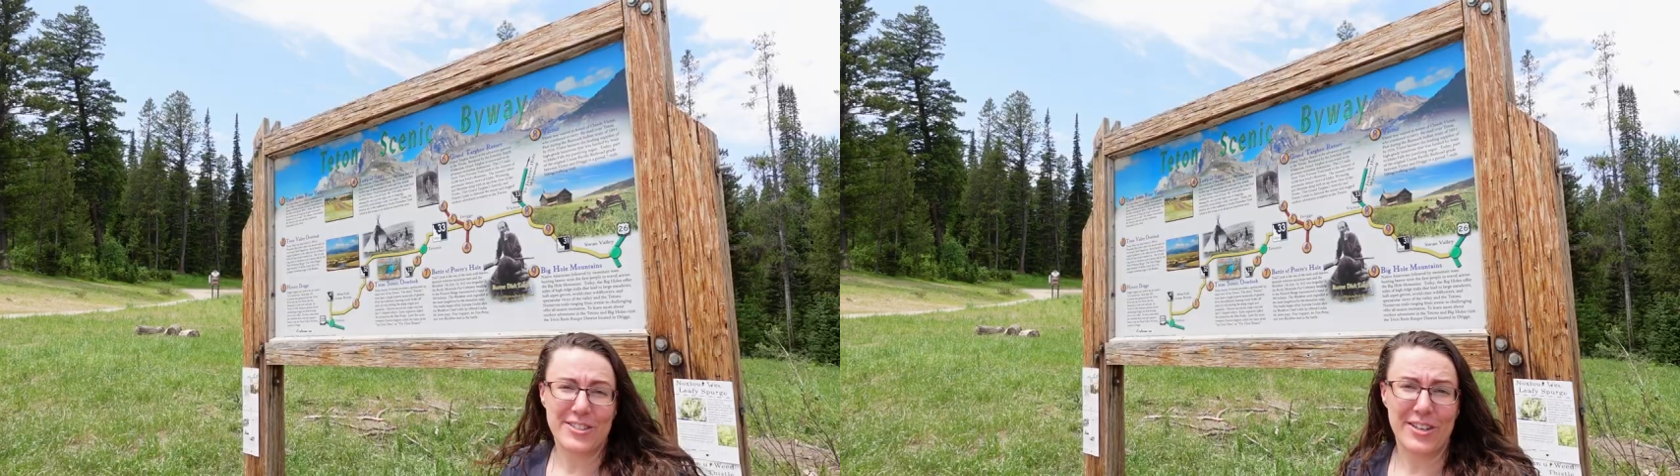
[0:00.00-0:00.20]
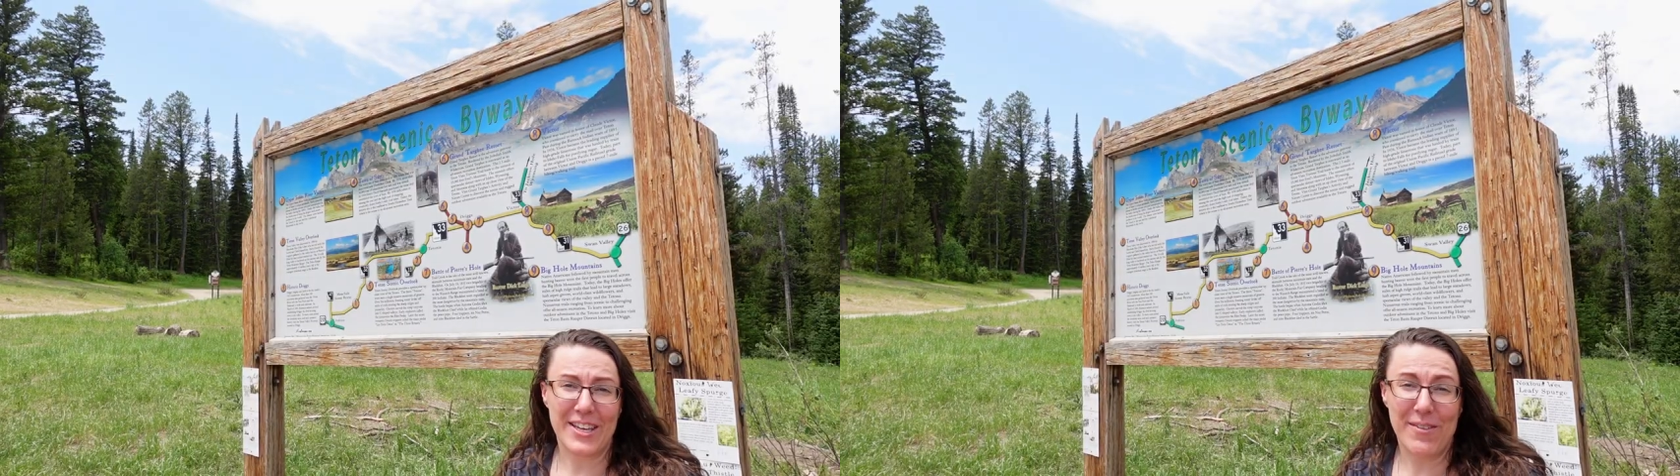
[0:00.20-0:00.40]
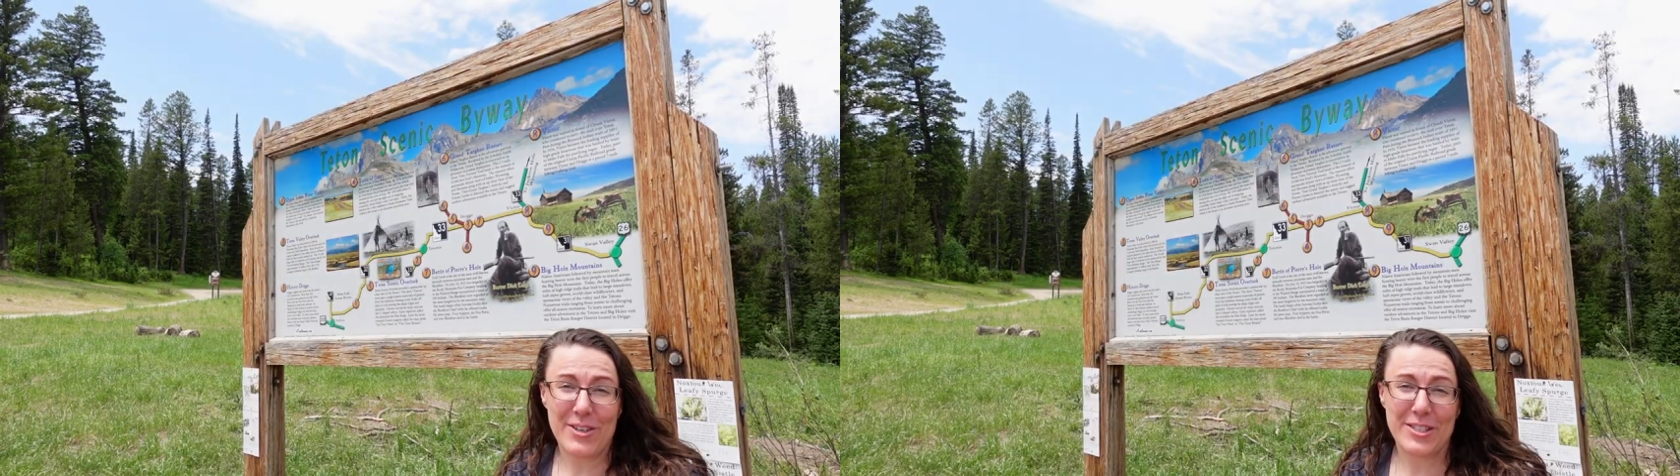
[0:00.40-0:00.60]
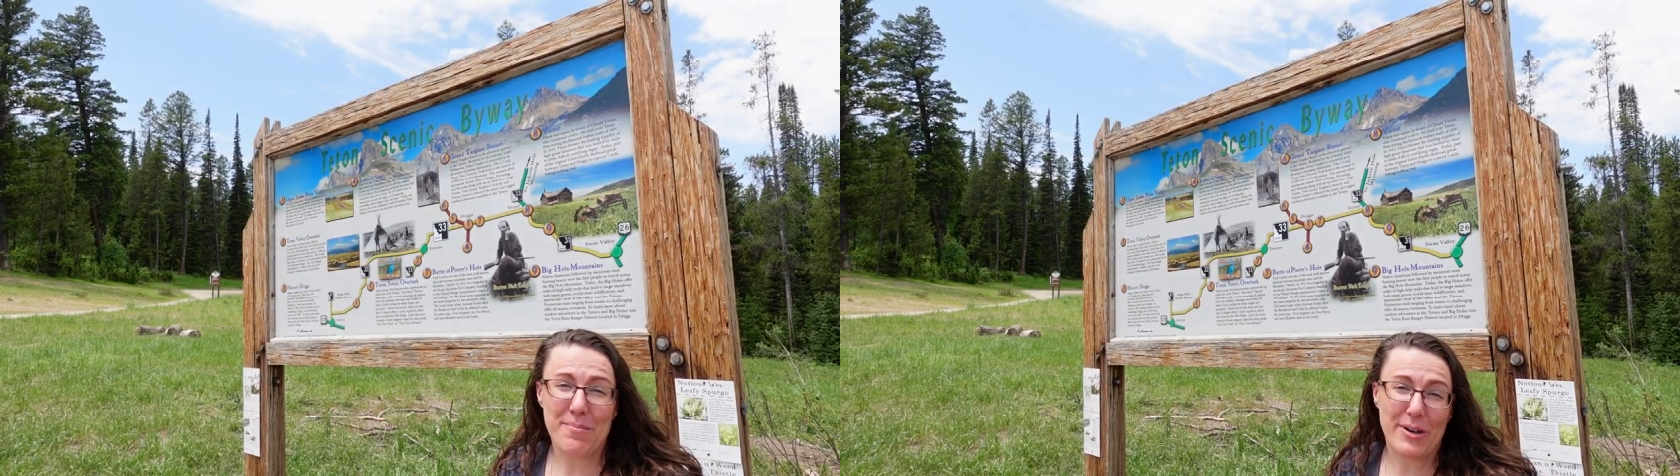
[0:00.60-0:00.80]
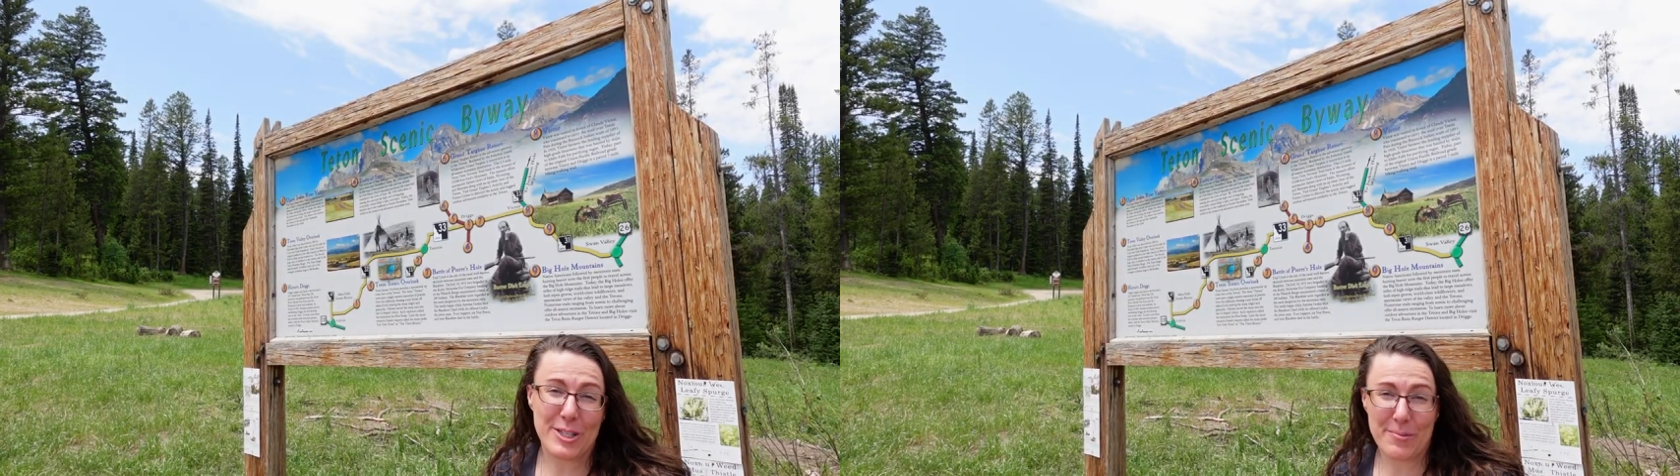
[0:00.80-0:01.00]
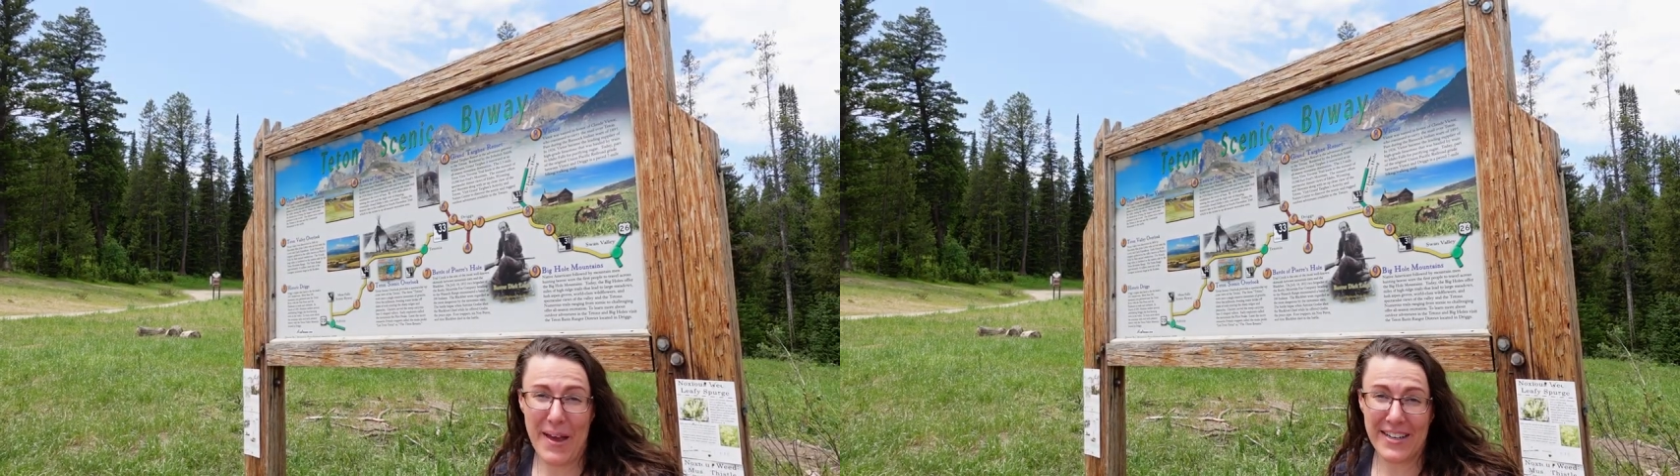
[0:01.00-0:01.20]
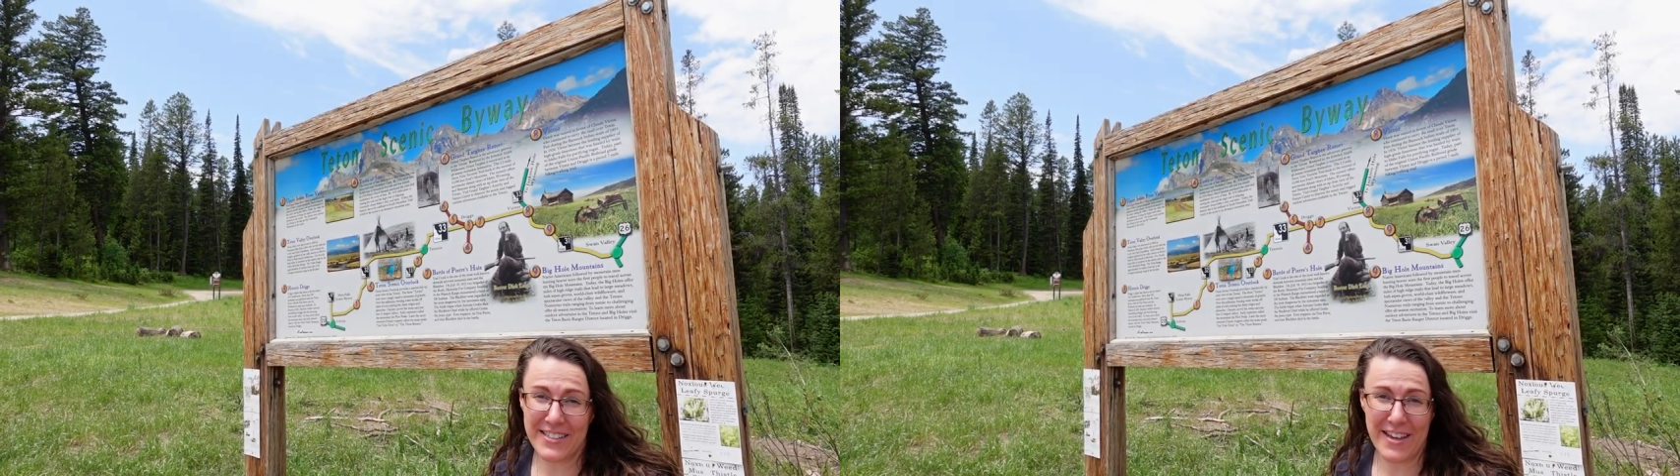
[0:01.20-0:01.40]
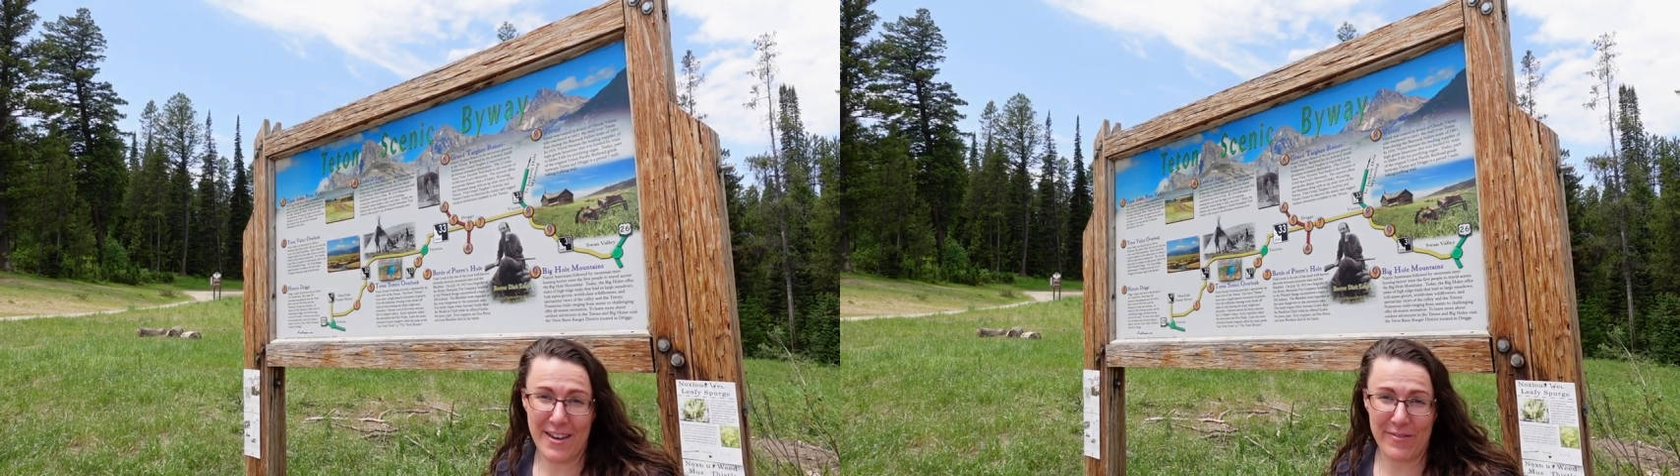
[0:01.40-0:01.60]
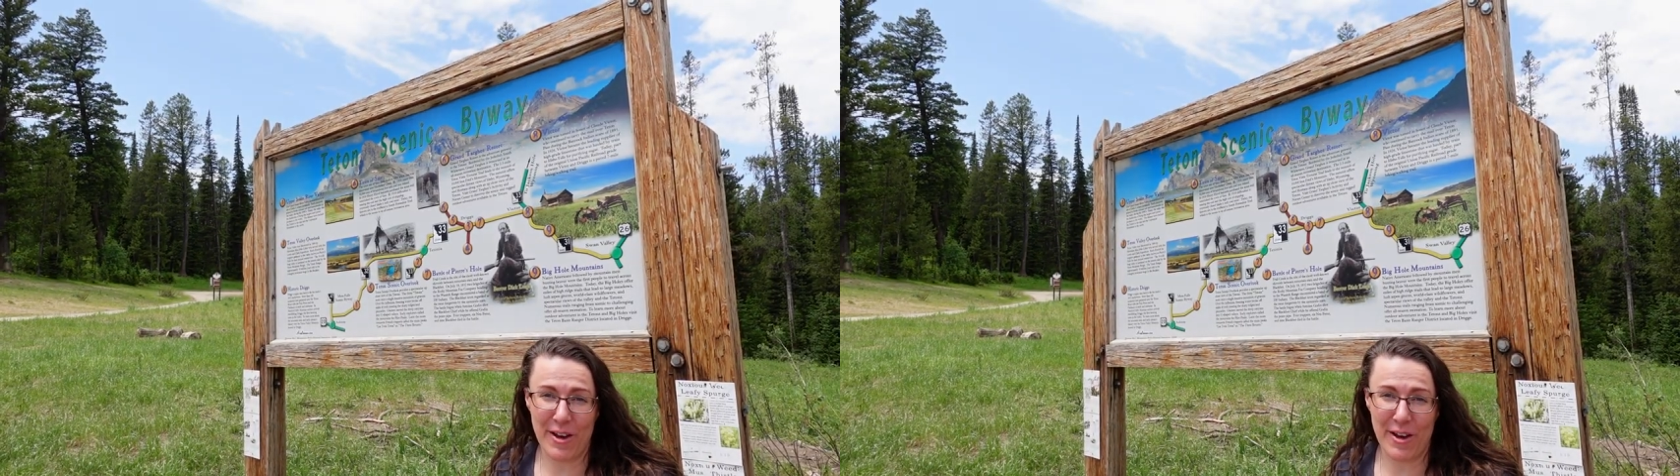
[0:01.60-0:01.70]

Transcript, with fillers: So to give you some perspective